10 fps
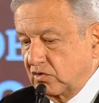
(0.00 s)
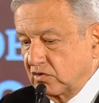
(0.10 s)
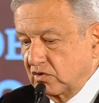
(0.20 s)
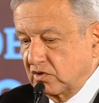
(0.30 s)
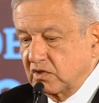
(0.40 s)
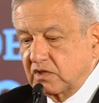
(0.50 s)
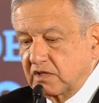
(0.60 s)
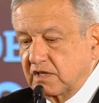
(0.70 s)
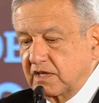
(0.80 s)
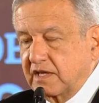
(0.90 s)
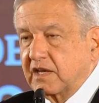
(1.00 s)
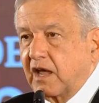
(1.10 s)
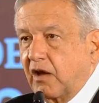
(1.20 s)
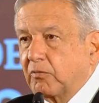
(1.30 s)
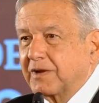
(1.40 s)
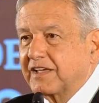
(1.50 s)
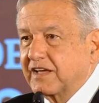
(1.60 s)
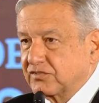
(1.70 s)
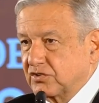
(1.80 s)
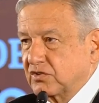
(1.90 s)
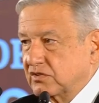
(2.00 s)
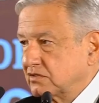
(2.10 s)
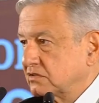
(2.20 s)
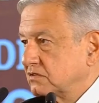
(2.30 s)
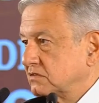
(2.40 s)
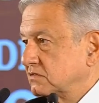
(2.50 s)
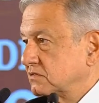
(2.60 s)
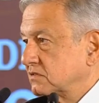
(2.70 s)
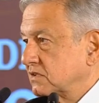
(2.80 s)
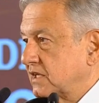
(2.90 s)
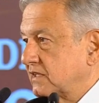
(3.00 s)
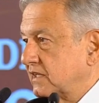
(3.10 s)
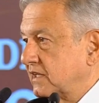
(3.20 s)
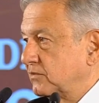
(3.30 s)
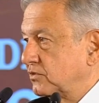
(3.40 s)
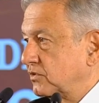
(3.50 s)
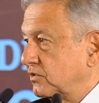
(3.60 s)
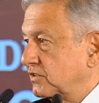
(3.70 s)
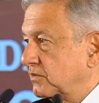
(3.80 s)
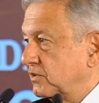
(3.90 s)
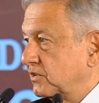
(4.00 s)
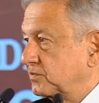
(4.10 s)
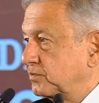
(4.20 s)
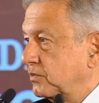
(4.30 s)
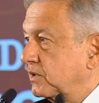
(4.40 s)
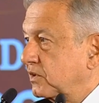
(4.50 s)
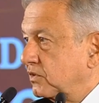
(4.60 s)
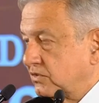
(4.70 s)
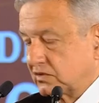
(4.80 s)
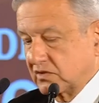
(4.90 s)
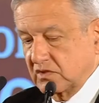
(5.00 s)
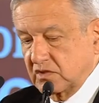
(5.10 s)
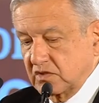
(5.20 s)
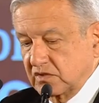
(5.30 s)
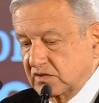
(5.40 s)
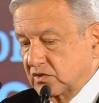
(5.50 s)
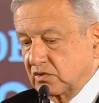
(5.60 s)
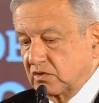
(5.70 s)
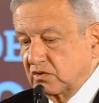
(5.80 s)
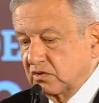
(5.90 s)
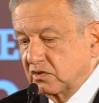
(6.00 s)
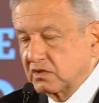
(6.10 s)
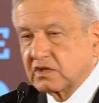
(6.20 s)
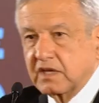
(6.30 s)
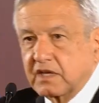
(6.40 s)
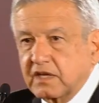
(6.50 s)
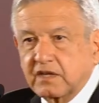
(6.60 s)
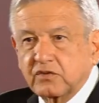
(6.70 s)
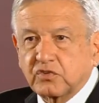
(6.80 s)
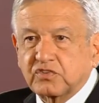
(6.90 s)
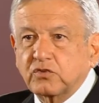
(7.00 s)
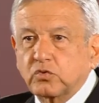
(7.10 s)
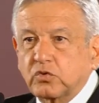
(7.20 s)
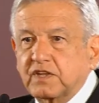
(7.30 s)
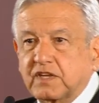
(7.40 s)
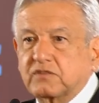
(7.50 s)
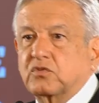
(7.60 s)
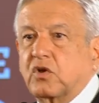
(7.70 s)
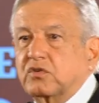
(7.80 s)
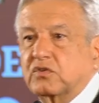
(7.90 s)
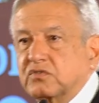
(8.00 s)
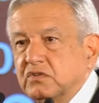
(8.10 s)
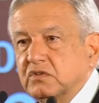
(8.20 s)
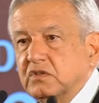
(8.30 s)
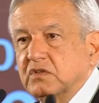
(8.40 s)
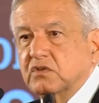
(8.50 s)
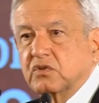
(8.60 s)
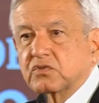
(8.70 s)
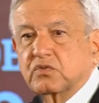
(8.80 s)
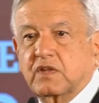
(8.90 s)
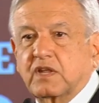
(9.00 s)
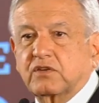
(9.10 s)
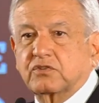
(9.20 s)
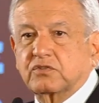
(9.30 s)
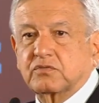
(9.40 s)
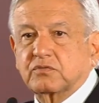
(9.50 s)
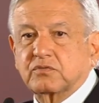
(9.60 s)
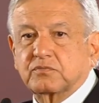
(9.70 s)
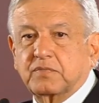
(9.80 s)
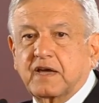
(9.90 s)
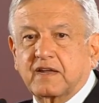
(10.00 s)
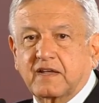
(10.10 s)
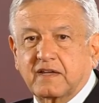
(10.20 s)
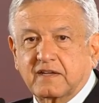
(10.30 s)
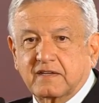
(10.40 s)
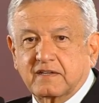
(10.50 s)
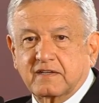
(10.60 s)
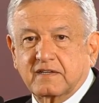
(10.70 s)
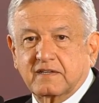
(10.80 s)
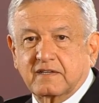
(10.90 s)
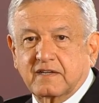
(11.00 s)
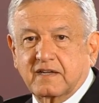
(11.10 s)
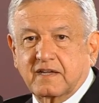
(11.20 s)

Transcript: uh, be left uh, alone with the obligation of uh, public servants, but also that everyone helps all the citizens in